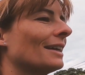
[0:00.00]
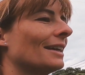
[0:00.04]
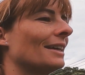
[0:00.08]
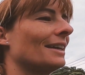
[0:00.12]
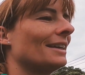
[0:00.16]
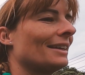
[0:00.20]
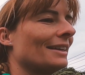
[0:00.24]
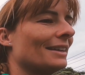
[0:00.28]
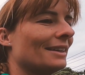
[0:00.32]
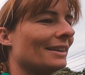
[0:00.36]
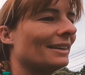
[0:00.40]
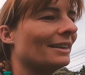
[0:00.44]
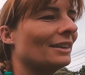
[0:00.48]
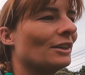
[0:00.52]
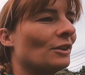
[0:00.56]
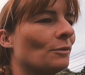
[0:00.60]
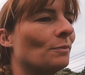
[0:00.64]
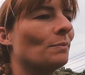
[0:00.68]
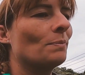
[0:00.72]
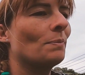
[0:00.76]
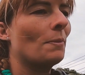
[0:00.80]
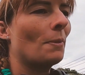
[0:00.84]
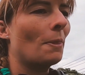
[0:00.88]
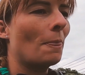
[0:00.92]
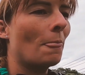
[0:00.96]

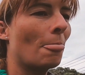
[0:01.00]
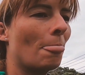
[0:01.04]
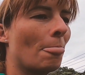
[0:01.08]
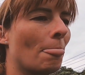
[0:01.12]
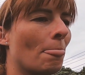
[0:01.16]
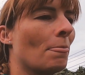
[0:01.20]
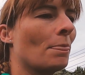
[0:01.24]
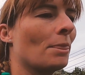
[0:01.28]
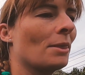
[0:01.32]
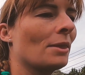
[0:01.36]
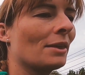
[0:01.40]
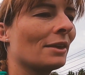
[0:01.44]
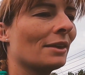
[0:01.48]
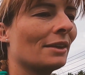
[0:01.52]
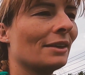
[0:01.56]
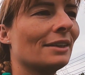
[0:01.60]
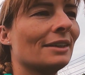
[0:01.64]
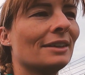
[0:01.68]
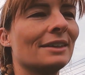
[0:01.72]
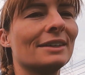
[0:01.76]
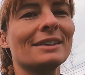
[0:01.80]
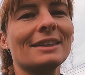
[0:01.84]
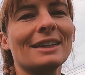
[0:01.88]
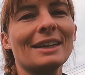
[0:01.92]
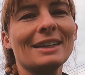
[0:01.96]
And
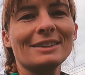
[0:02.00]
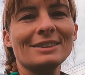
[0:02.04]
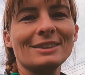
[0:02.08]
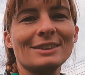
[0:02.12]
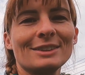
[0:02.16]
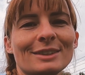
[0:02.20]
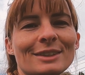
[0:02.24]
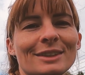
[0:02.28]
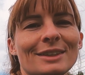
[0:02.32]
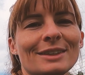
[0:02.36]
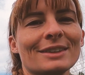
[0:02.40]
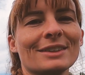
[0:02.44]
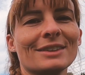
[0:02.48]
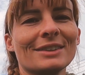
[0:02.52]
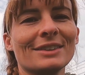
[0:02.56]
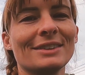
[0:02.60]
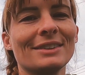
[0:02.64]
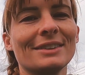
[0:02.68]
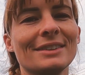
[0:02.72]
catch you soon.